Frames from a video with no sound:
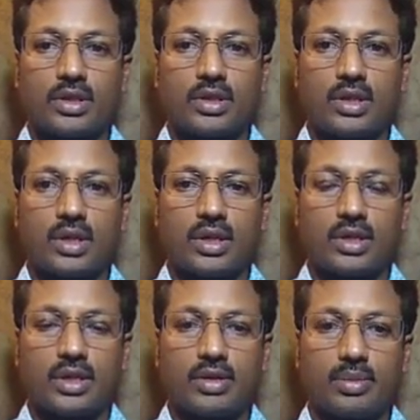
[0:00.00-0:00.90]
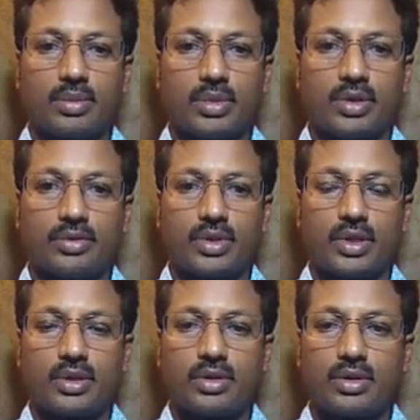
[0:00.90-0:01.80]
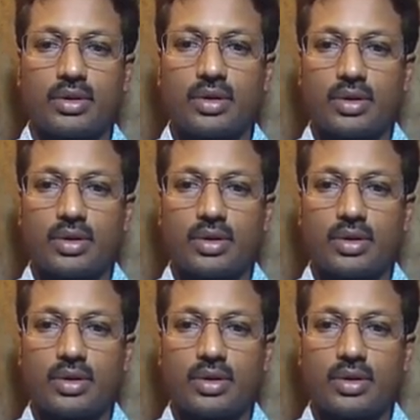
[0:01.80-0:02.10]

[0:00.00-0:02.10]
This is the development of the